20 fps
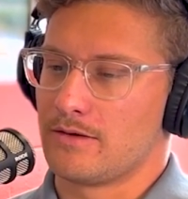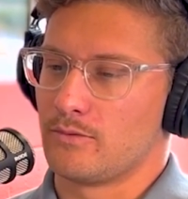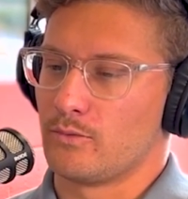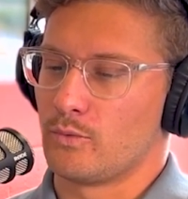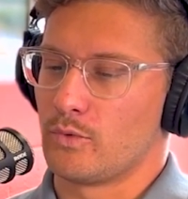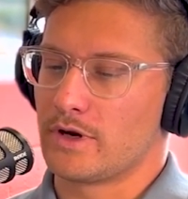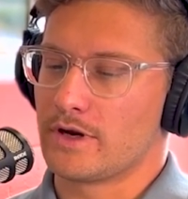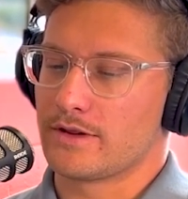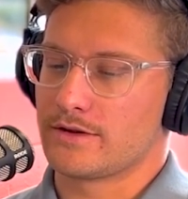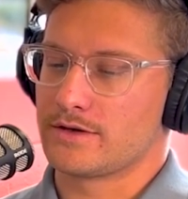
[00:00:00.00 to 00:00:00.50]

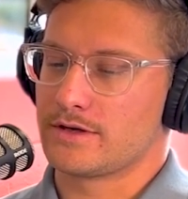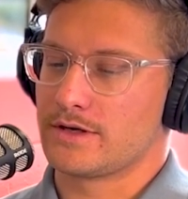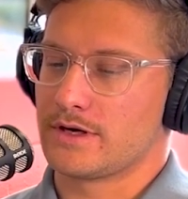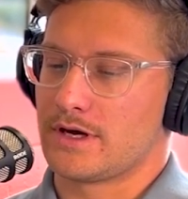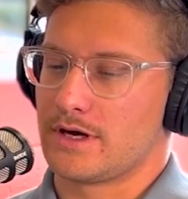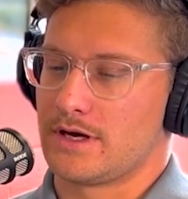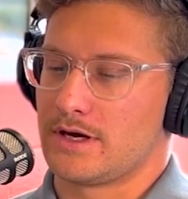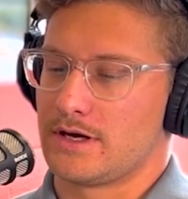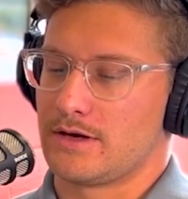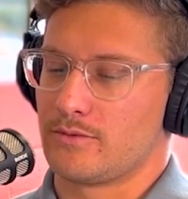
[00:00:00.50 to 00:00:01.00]
What
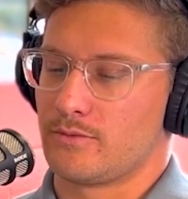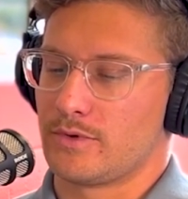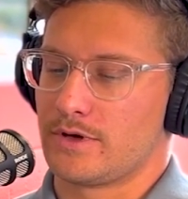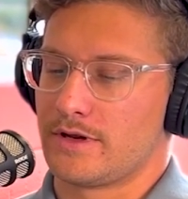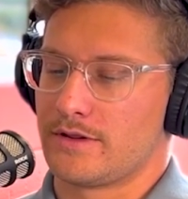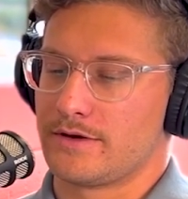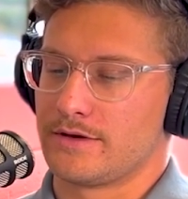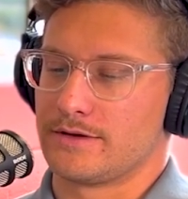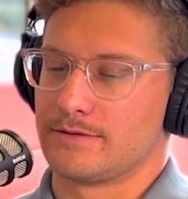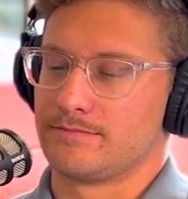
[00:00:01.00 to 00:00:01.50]

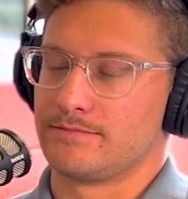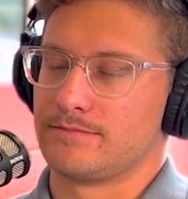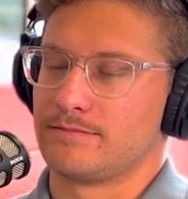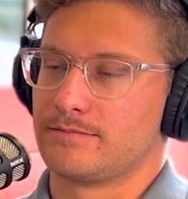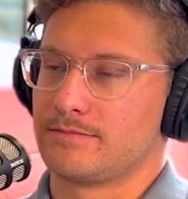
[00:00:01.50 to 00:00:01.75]
other